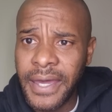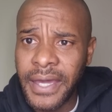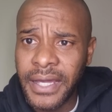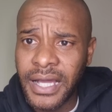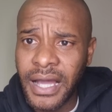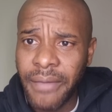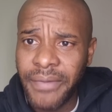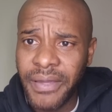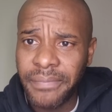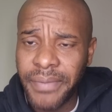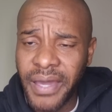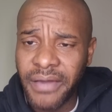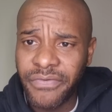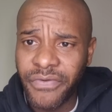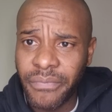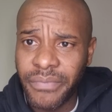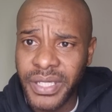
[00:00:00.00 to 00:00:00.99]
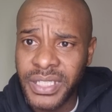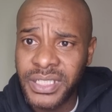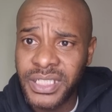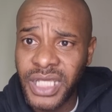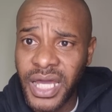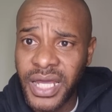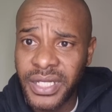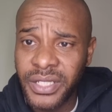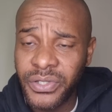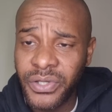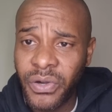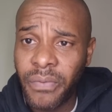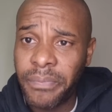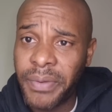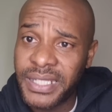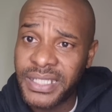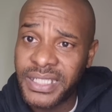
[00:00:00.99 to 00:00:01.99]
coming back from injury,
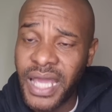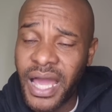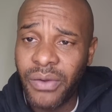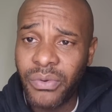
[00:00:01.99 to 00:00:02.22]
But yeah,